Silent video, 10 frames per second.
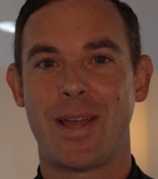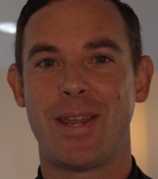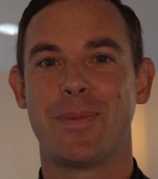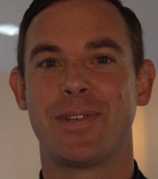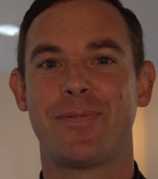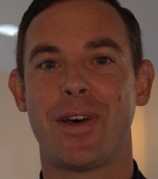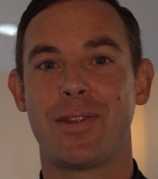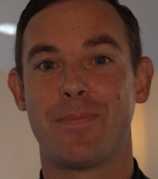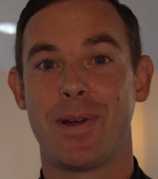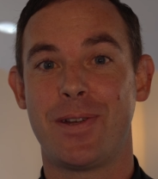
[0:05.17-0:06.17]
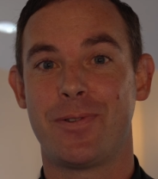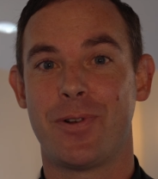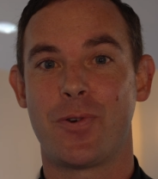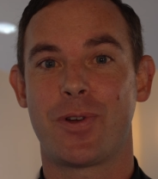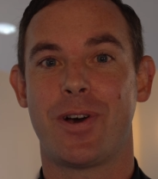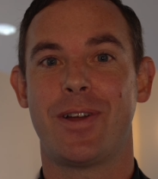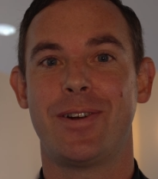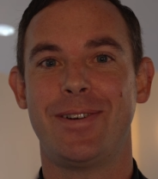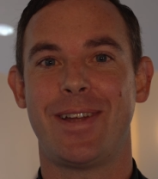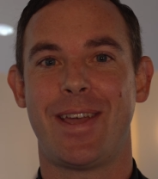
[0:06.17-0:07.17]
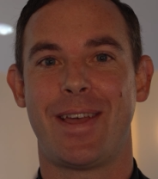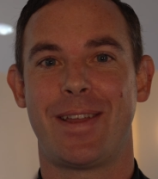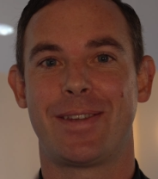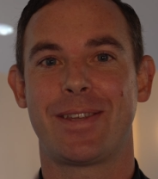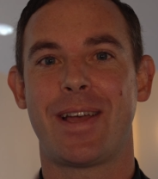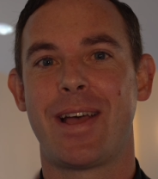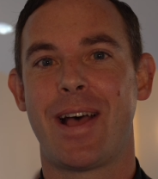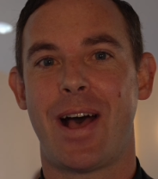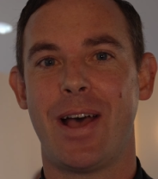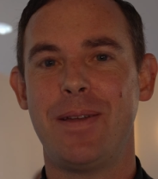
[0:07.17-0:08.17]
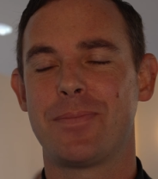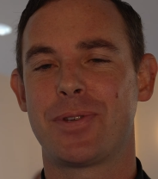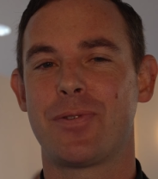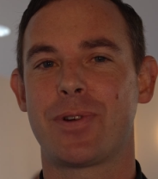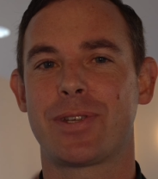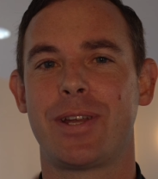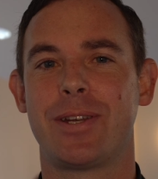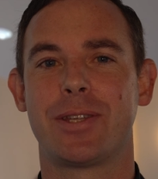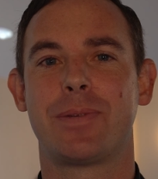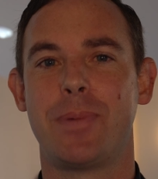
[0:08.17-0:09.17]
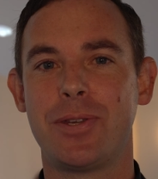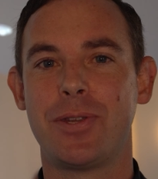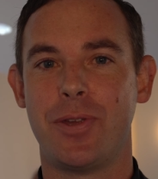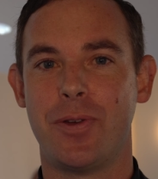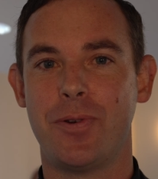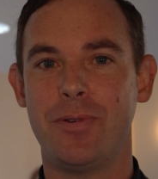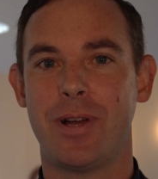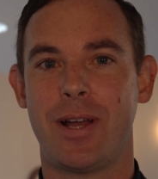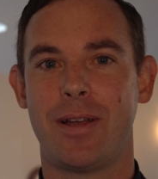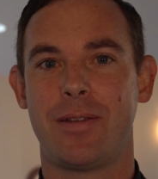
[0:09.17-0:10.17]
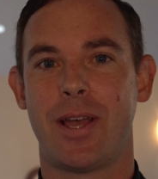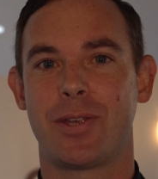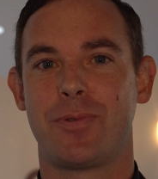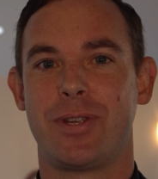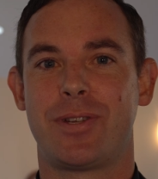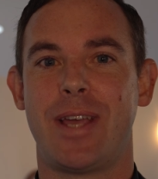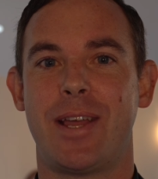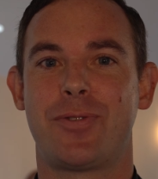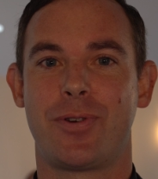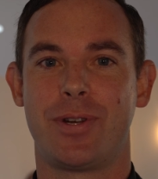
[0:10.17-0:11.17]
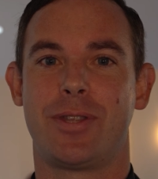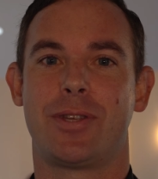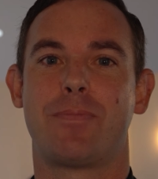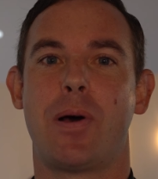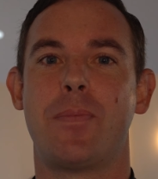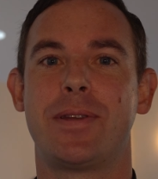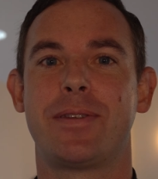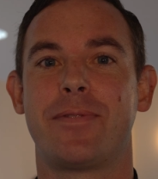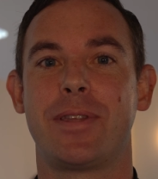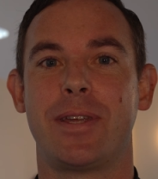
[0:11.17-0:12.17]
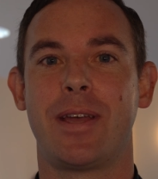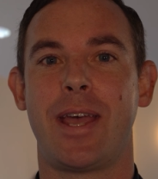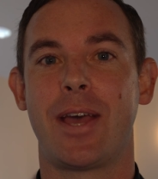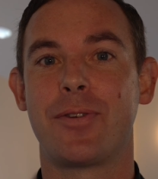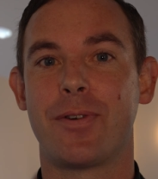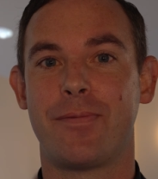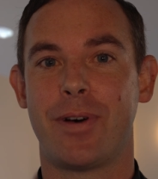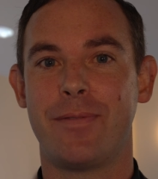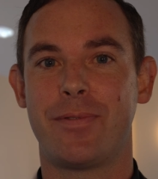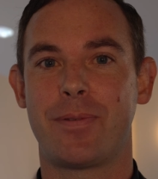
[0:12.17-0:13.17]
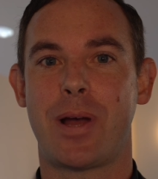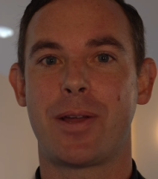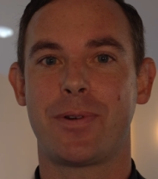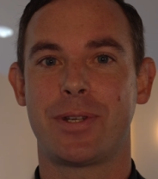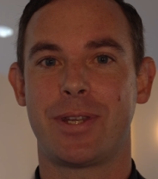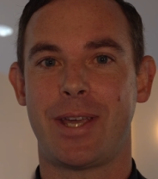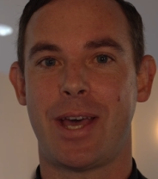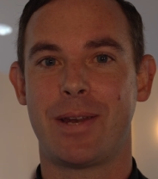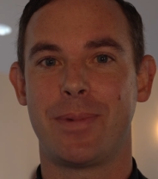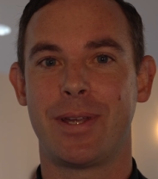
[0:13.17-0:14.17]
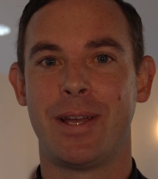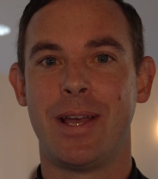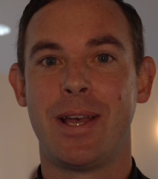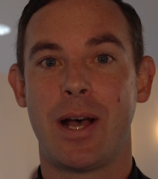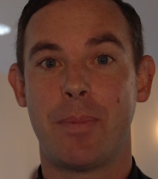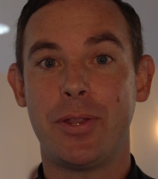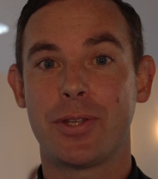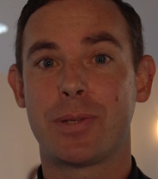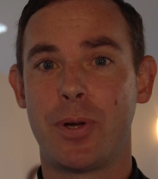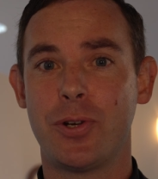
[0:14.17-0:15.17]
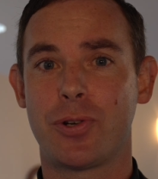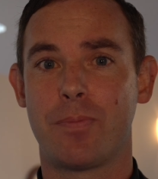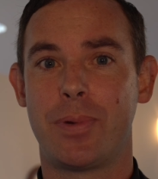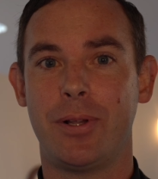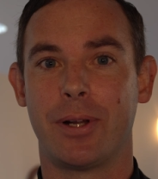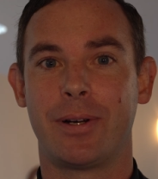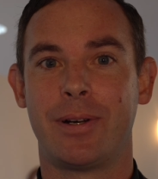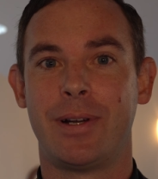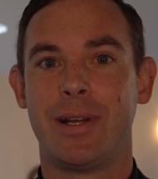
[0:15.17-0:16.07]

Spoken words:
my name is Father Michael O'Connor, and I am so excited to speak to you as we enter into this moment of the annual fund for Pinecrest Academy about the spiritual pillar.